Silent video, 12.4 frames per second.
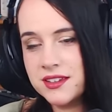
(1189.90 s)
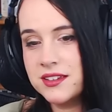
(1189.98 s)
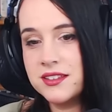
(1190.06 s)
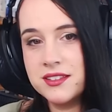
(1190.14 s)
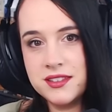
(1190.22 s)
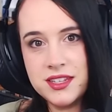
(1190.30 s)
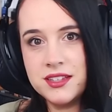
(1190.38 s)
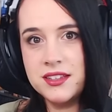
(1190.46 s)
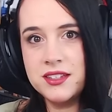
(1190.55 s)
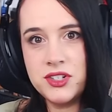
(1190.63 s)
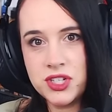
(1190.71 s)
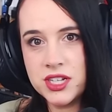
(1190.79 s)
the
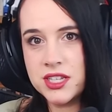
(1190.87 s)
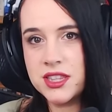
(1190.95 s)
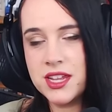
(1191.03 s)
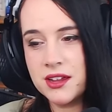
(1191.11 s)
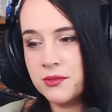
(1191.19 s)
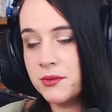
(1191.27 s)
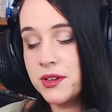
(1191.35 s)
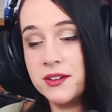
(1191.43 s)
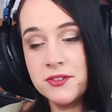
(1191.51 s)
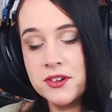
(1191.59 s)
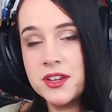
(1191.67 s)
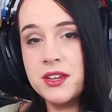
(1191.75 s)
legit thing,
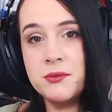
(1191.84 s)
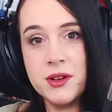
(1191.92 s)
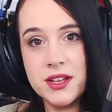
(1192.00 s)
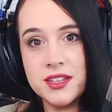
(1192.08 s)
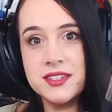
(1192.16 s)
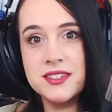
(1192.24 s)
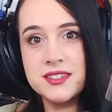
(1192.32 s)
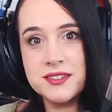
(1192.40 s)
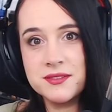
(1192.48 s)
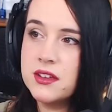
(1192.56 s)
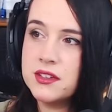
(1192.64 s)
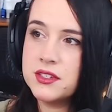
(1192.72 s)
whatever he was.
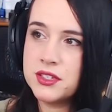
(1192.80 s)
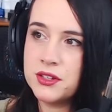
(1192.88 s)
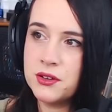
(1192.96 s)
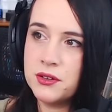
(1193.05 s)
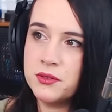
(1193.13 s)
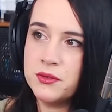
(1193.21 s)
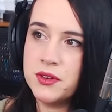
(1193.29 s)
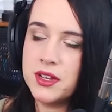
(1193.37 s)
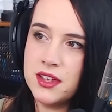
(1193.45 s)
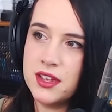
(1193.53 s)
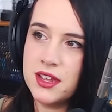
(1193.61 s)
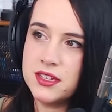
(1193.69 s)
So
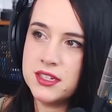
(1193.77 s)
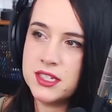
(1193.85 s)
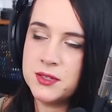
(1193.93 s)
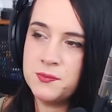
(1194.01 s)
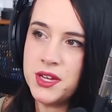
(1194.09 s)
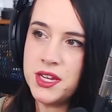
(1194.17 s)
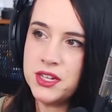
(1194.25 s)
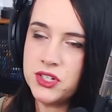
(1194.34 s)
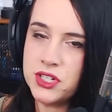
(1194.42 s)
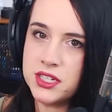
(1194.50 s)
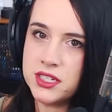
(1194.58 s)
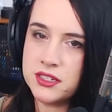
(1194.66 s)
a
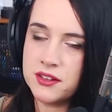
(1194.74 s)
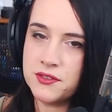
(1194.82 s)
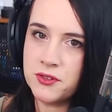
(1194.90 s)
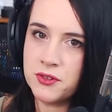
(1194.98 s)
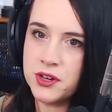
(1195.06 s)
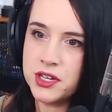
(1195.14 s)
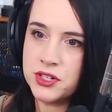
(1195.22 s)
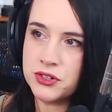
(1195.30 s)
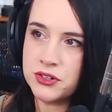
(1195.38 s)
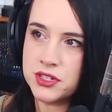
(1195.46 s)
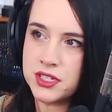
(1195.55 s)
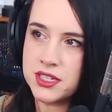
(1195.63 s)
species of
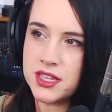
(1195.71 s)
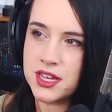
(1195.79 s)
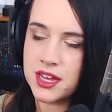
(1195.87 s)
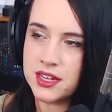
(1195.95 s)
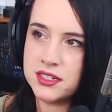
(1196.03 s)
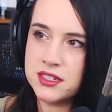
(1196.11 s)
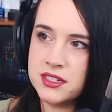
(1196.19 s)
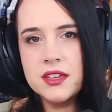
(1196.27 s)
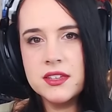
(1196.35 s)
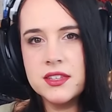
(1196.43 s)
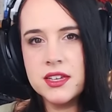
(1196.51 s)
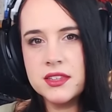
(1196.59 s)
creatures that
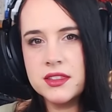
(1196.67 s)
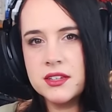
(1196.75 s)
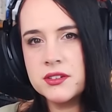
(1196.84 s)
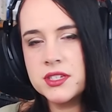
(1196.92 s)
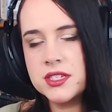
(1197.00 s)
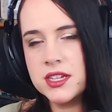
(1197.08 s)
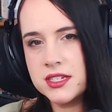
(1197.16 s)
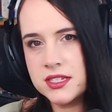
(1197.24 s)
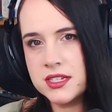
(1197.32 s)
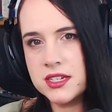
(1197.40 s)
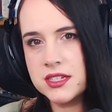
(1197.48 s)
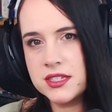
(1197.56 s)
that their
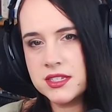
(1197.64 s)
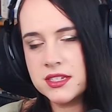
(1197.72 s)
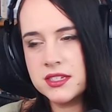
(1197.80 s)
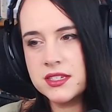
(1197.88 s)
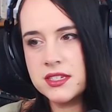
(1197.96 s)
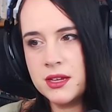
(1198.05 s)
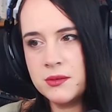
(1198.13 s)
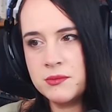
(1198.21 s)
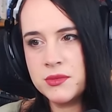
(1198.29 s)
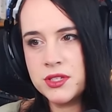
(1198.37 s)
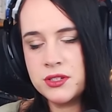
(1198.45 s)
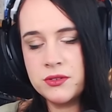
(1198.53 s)
sustenance
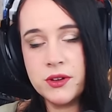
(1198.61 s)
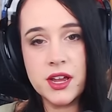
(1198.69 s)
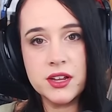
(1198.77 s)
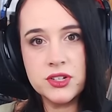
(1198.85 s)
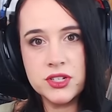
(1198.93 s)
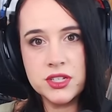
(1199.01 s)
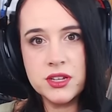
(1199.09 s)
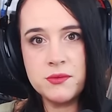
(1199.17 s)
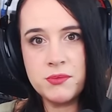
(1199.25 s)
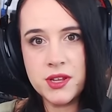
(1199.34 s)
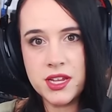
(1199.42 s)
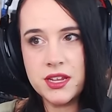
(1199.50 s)
seems to actually
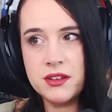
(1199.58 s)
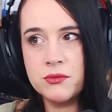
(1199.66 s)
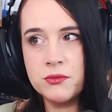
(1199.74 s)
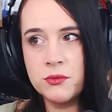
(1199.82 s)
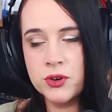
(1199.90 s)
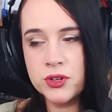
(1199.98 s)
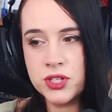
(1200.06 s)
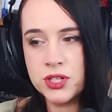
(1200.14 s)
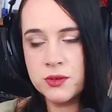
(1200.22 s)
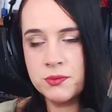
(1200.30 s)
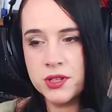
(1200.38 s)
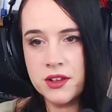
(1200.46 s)
be worship,
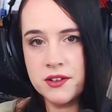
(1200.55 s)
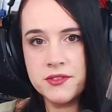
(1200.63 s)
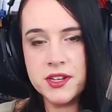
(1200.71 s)
love, and